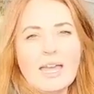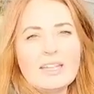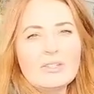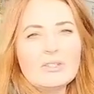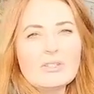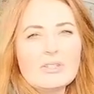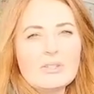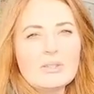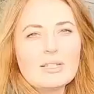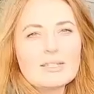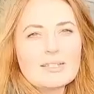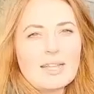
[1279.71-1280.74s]
And you can do
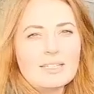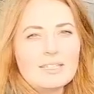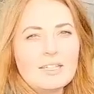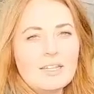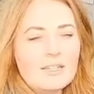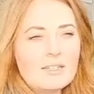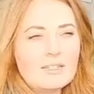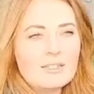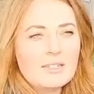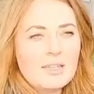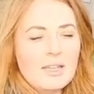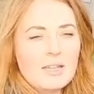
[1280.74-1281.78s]
the lasagna
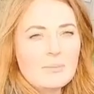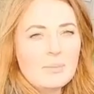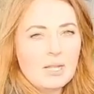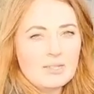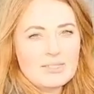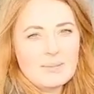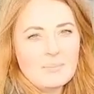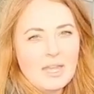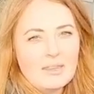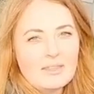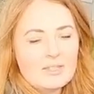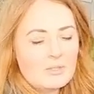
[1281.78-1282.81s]
planting
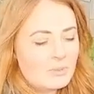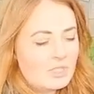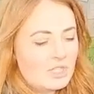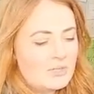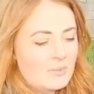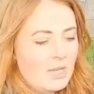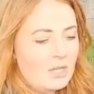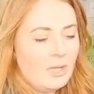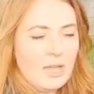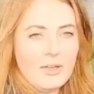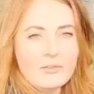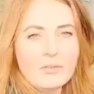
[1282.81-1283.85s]
method, which is where
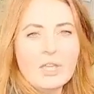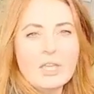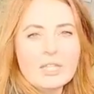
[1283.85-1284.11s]
you have